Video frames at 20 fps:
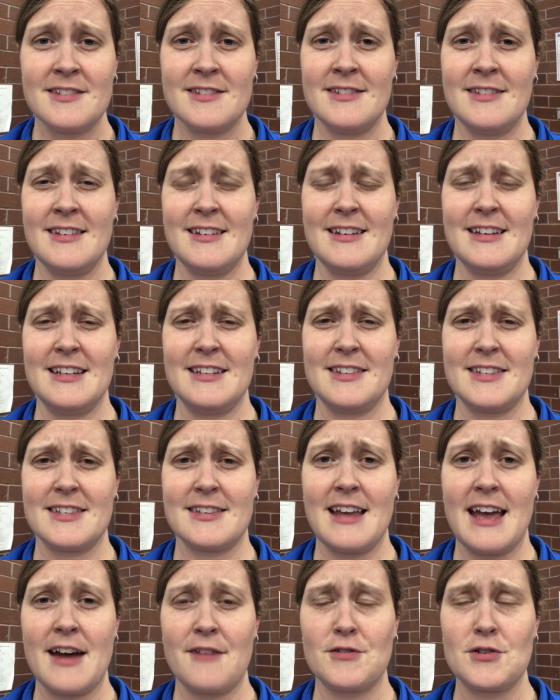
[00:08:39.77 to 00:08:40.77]

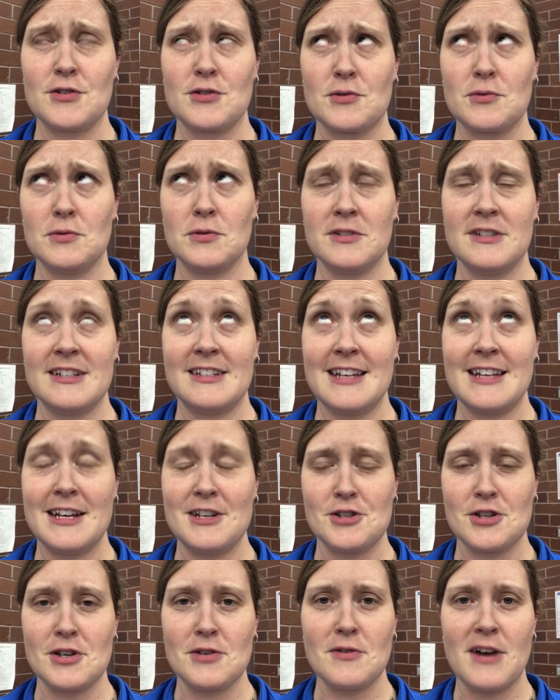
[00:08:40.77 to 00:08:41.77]
It's after-school
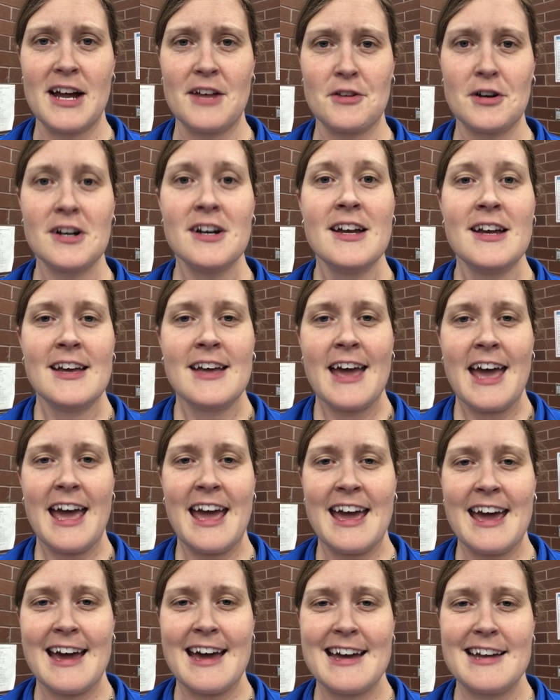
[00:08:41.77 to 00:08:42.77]
detention, rather,
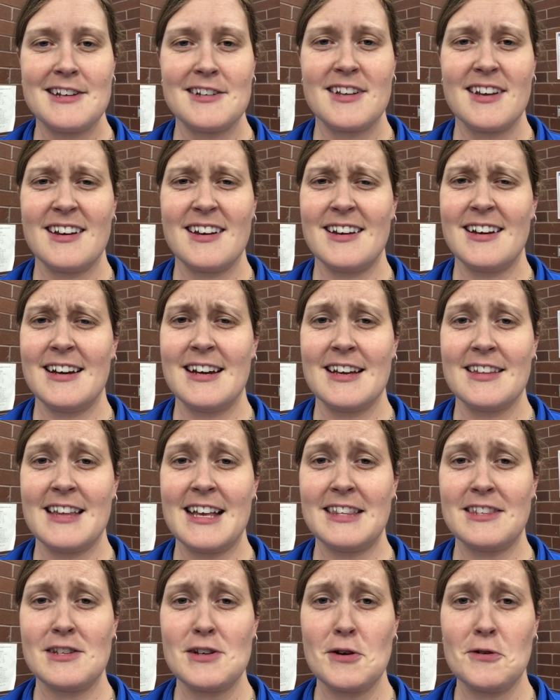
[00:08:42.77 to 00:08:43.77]
and
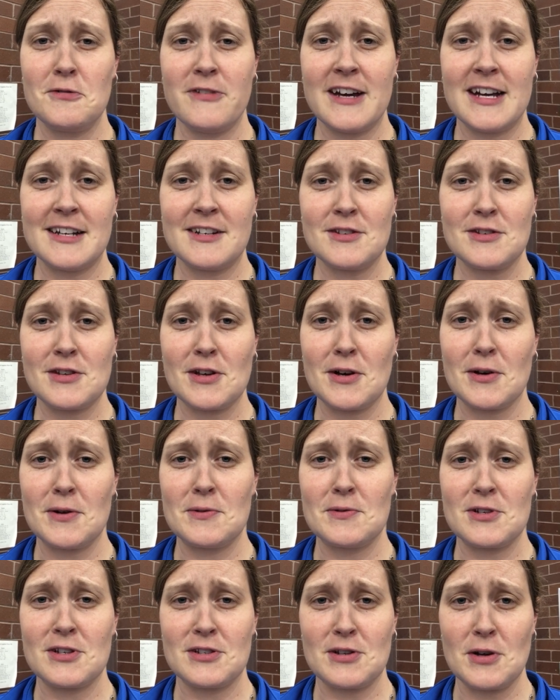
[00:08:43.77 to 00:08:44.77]
that's no fun,
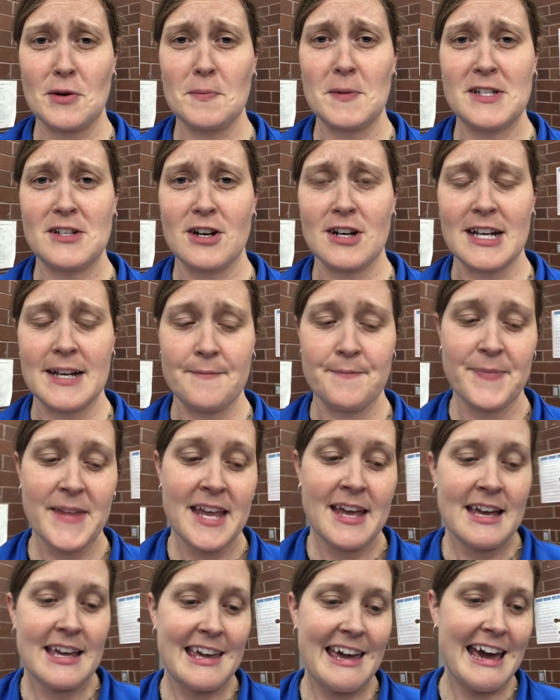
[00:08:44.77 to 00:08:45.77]
so just don't be tardy.
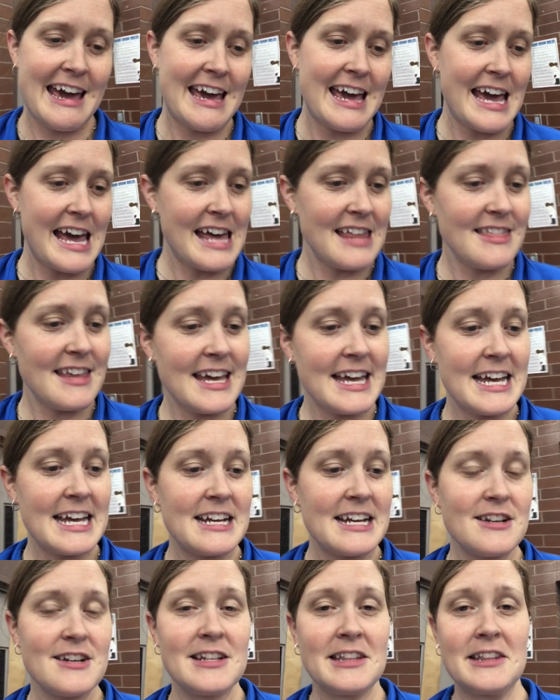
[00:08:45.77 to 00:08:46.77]
Okay, and
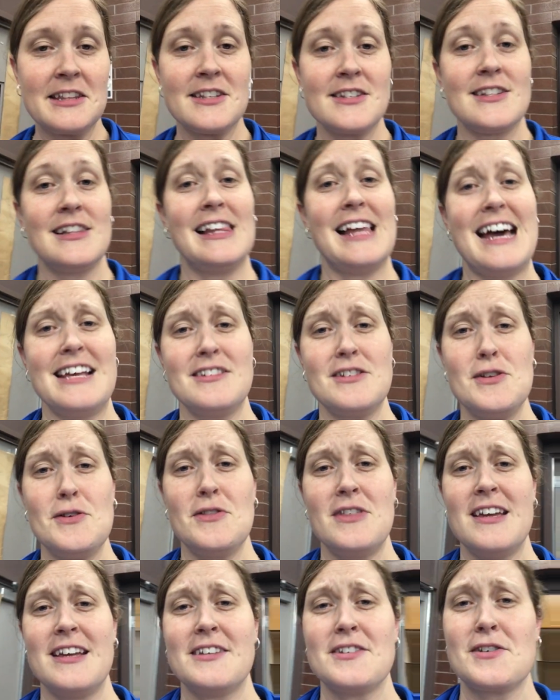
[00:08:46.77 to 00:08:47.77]
then the last 2
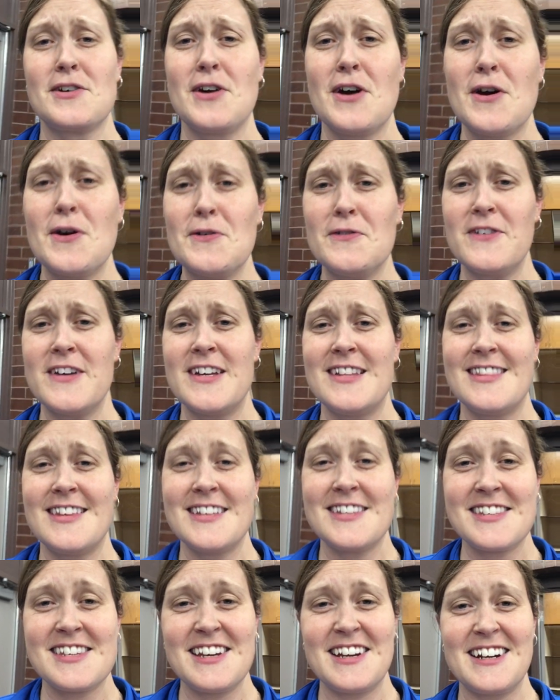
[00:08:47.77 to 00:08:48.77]
things, COVID
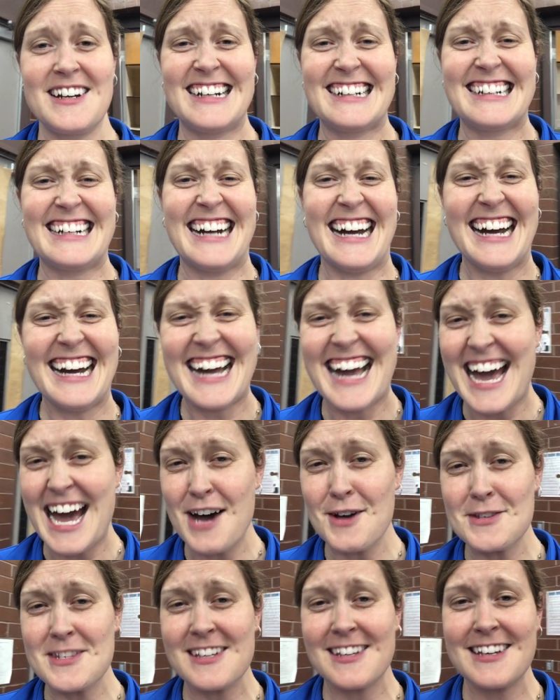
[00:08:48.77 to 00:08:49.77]
this year.
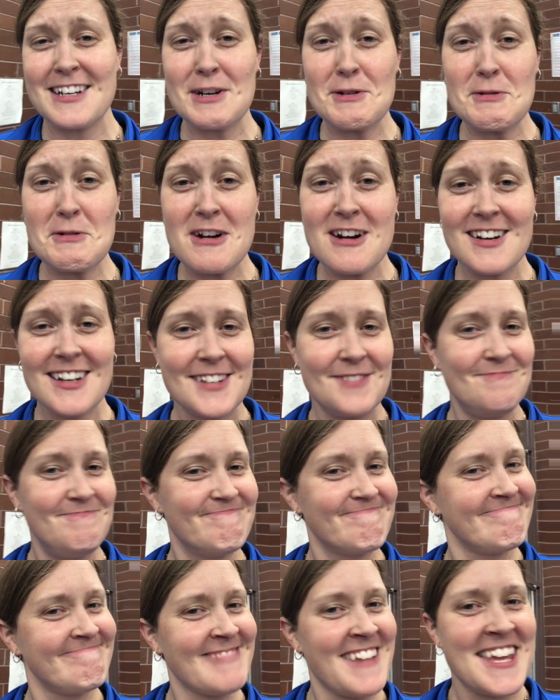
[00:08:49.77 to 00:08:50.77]
How's it going to work?
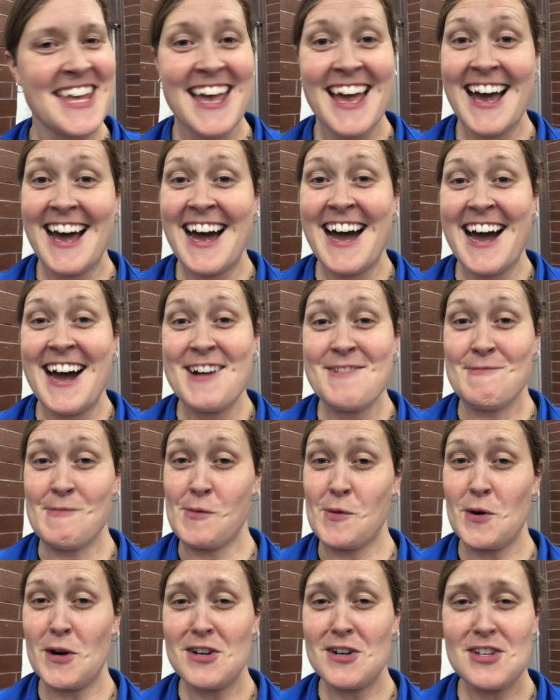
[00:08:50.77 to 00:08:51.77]

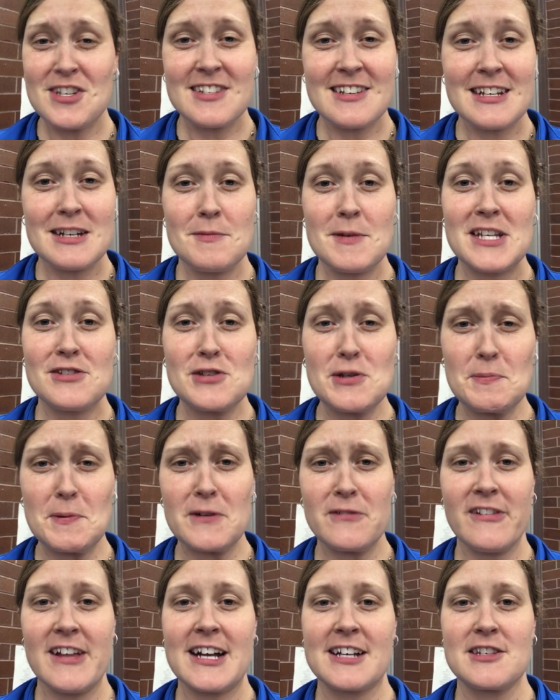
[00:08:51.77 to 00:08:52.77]
We're just going to be
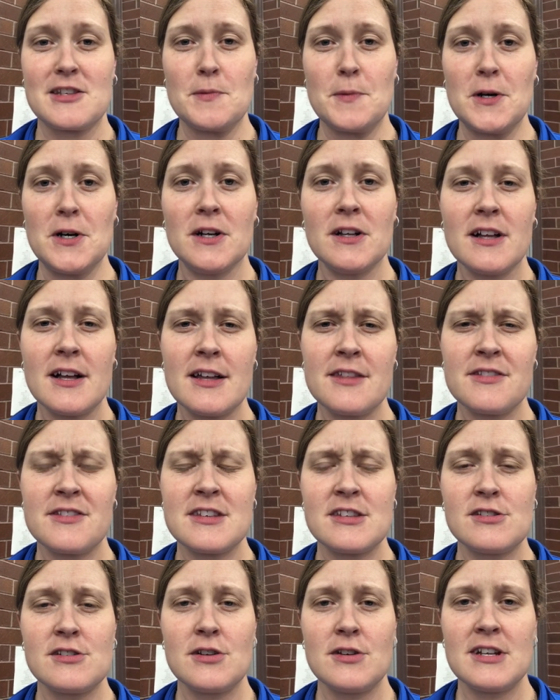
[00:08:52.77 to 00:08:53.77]
super flexible. The
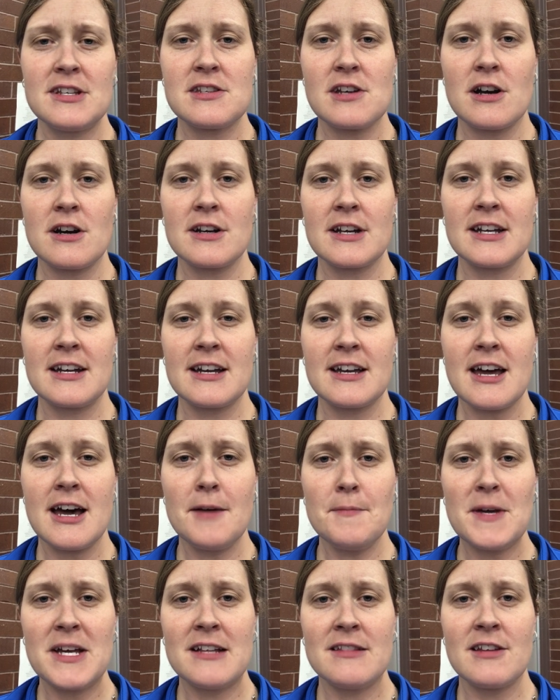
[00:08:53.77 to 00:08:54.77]
students are going to
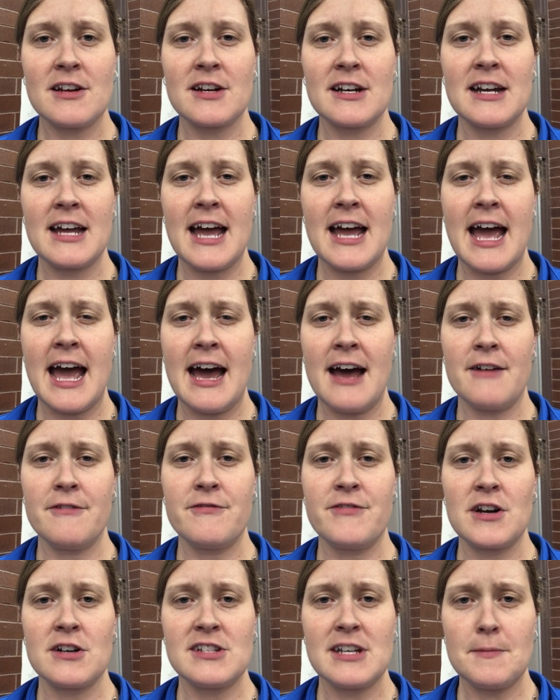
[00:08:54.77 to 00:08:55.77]
come in, they're going to
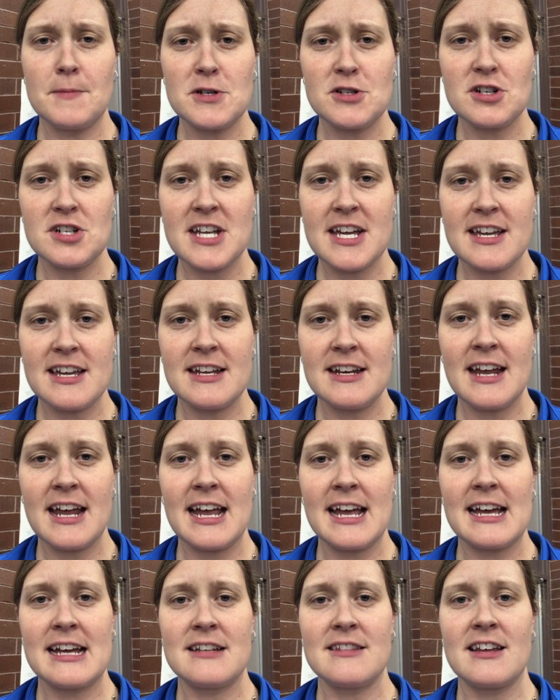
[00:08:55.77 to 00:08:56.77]
have their temperature taken,
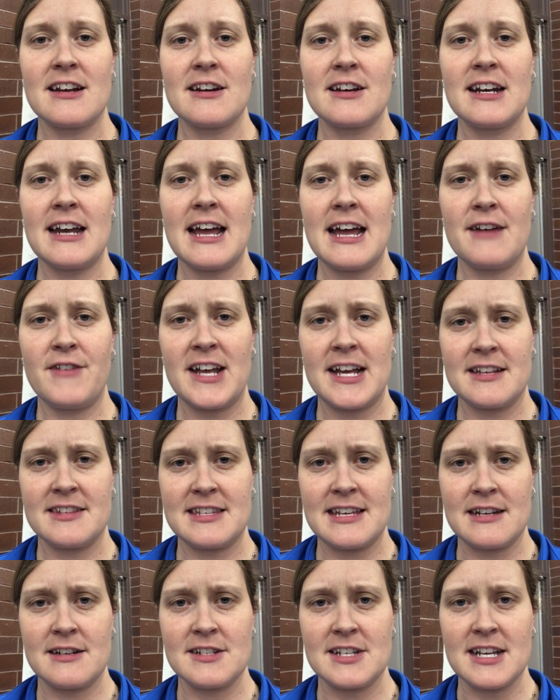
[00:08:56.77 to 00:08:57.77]
and they're going to have hand
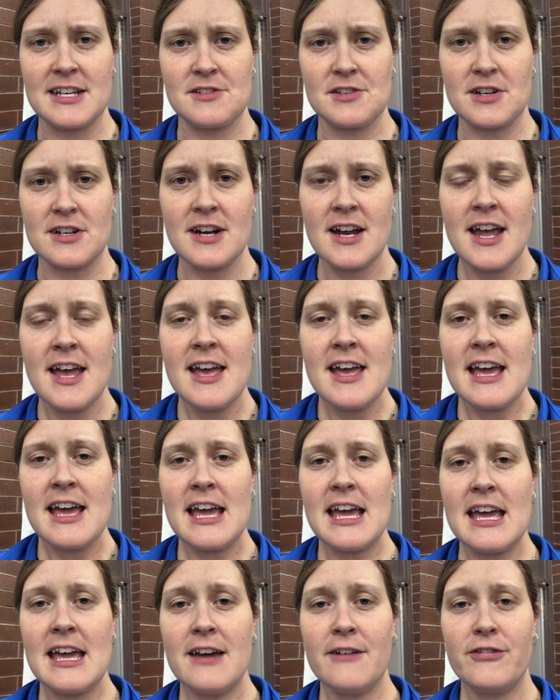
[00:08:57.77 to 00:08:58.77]
sanitizer.
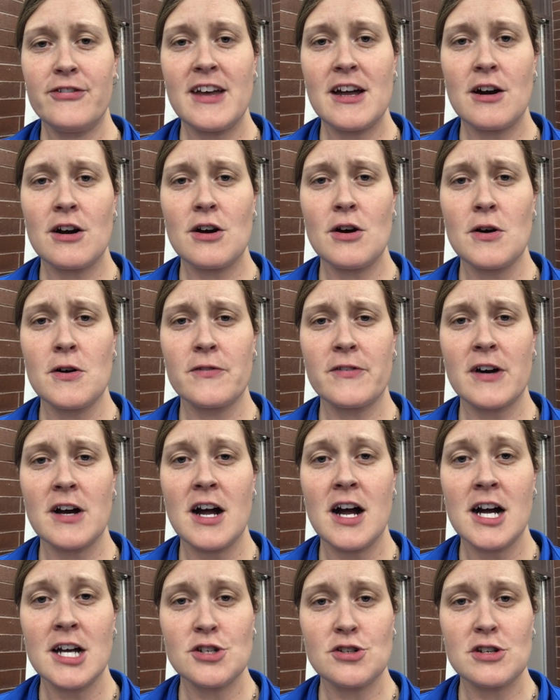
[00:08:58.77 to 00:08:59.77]
If they are over
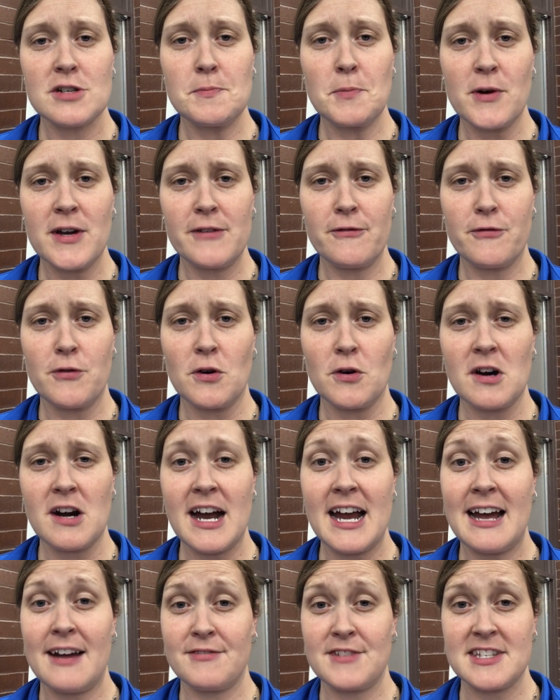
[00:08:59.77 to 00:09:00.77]
100.4,
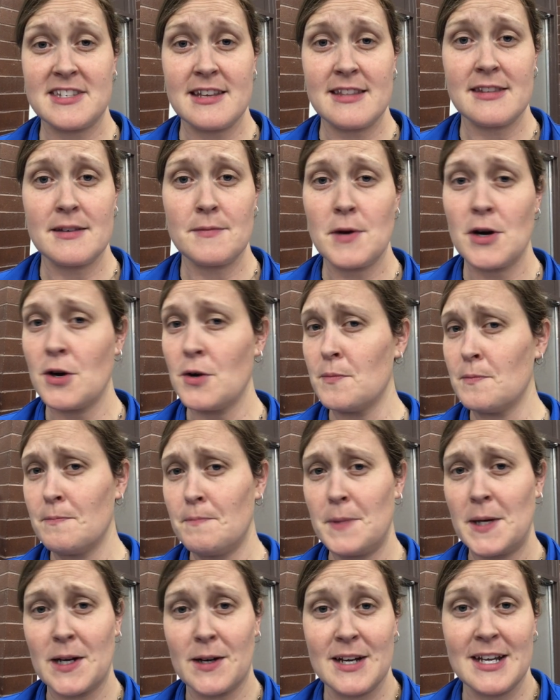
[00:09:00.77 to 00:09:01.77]
I have to send them home,
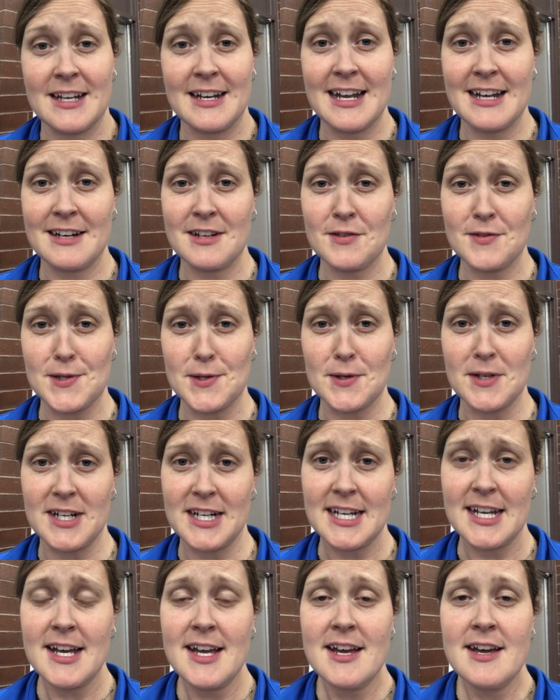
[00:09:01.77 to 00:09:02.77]
period, end of
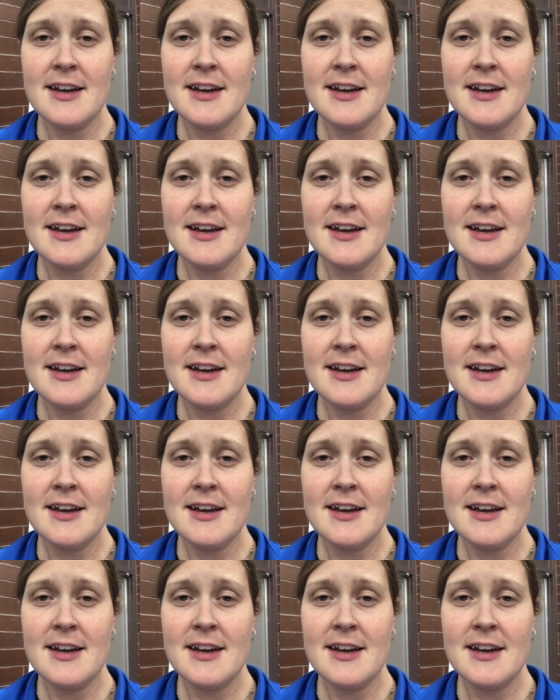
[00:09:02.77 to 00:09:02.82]
story.